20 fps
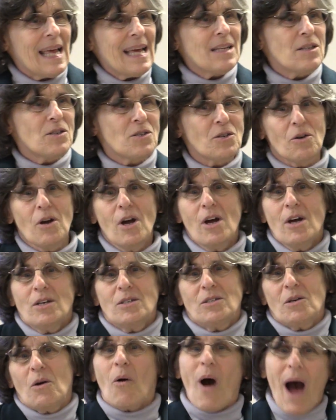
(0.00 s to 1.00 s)
answer,
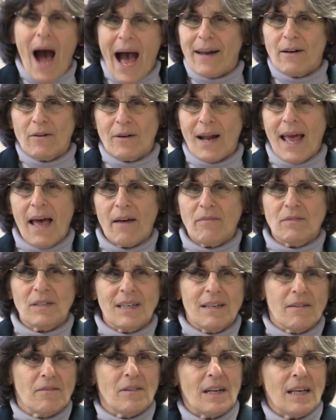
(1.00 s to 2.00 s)
so I don't have to
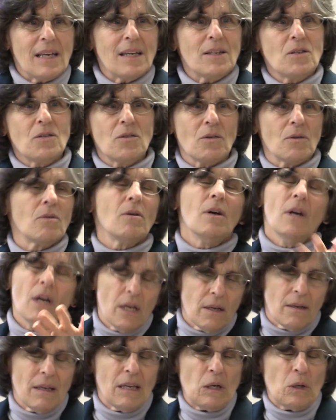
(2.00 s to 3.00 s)
give an answer,
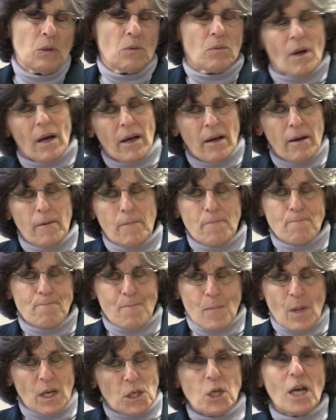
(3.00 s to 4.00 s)

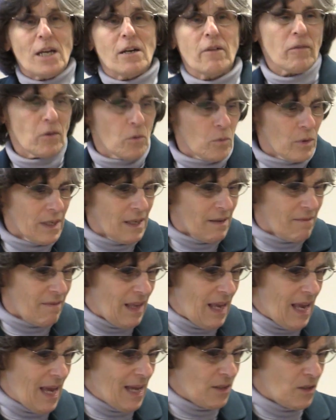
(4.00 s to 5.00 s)
Jennifer will give
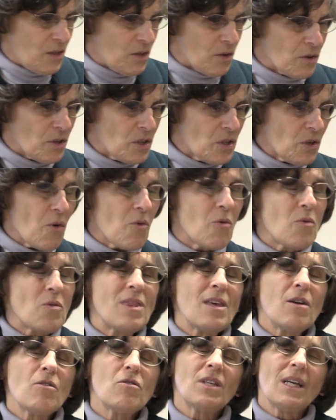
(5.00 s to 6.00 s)
the answer. So
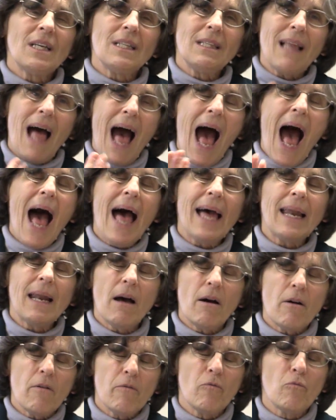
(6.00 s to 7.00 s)
there's a lot
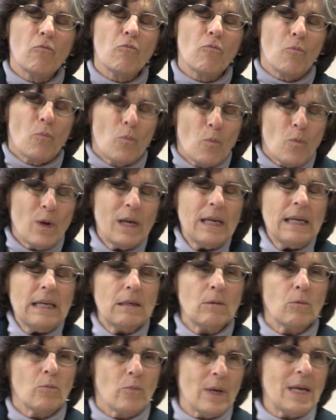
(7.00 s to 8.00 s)
of
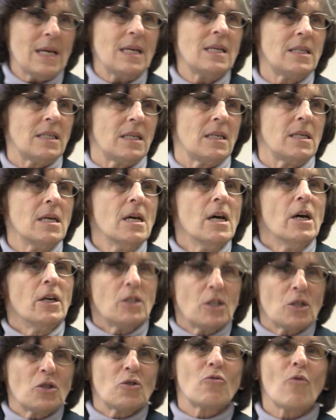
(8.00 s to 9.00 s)
real reason
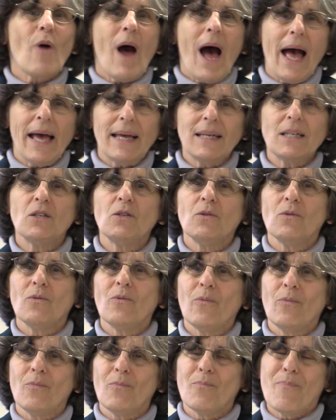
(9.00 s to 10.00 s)
to try
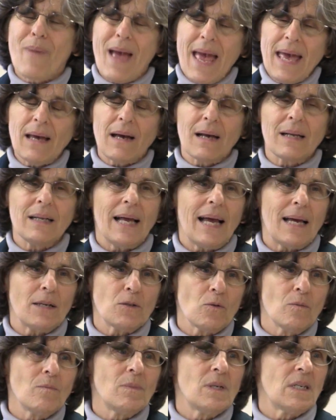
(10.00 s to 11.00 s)
to make a
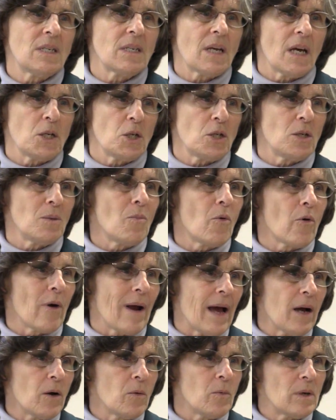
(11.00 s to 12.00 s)
classroom discussion more
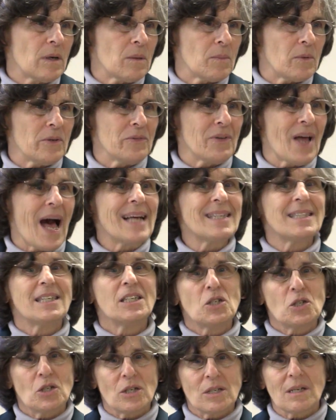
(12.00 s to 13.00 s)
equitable, not
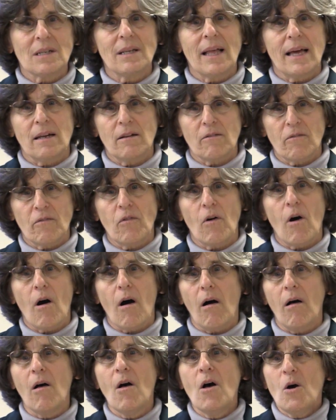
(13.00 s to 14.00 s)
to just let it
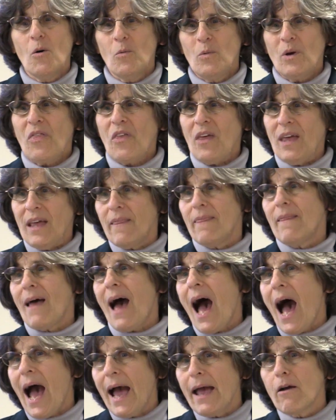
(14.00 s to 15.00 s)
fall within the
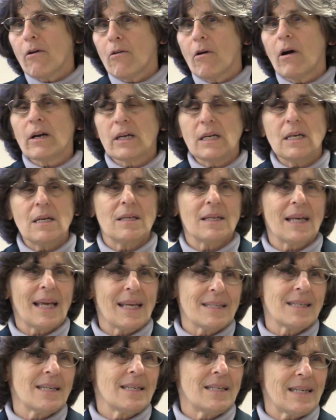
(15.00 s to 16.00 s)
hierarchy that
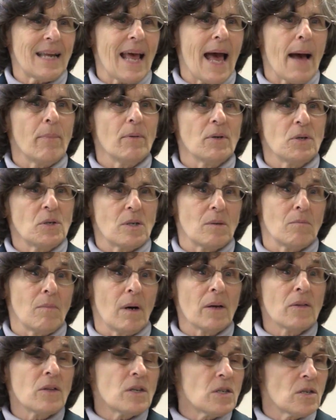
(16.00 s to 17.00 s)
gets established
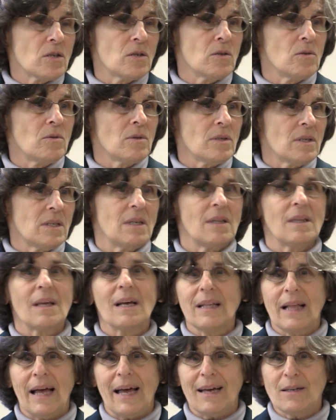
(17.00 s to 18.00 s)
among the students in the
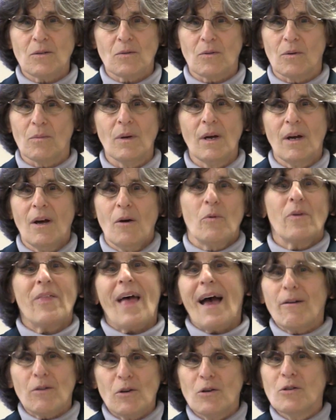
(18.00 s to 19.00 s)
classroom
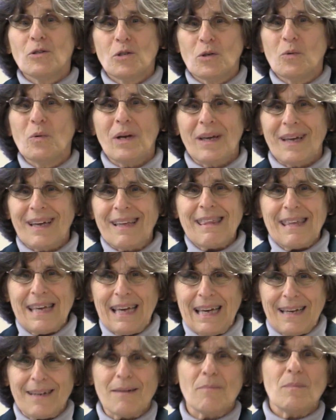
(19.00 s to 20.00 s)
without your doing a
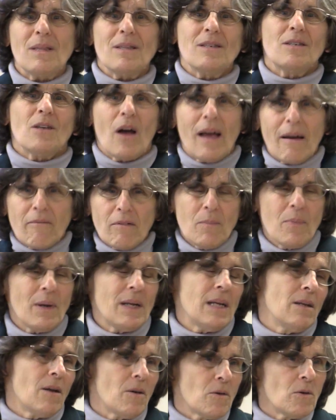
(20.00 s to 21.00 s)
thing. I mean,
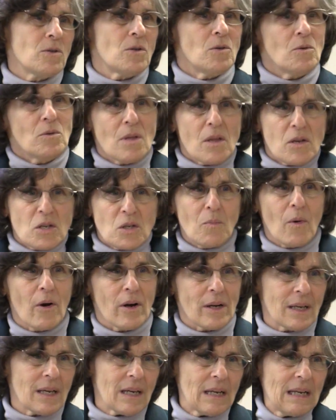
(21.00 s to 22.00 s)
everybody knows who the
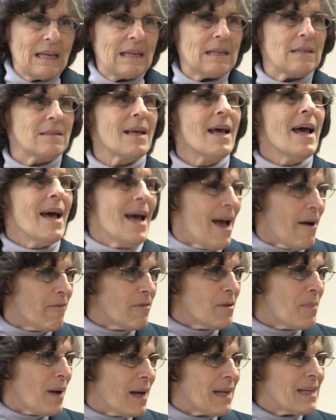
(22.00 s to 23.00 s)
smart kid is.
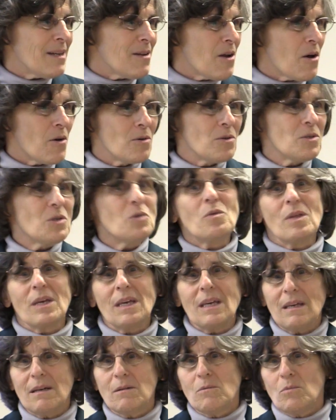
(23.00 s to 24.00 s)
Everybody knows who the
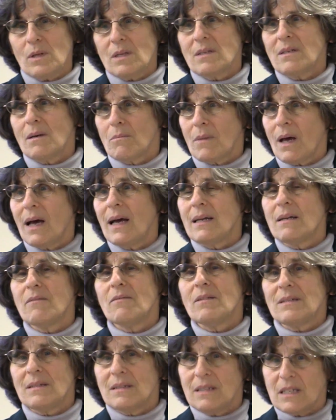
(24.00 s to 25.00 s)
kid with some kind
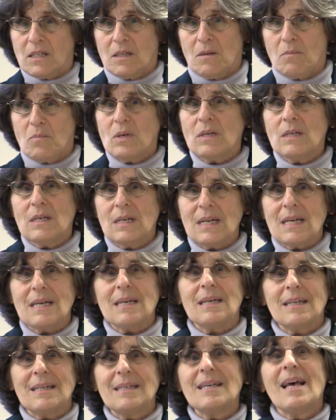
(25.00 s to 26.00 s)
of a
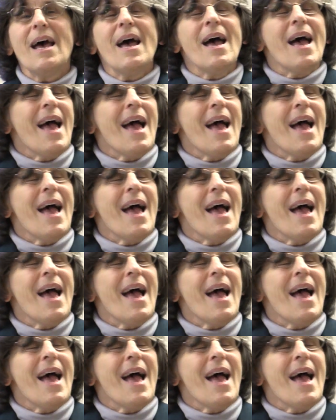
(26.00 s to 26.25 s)
disability is.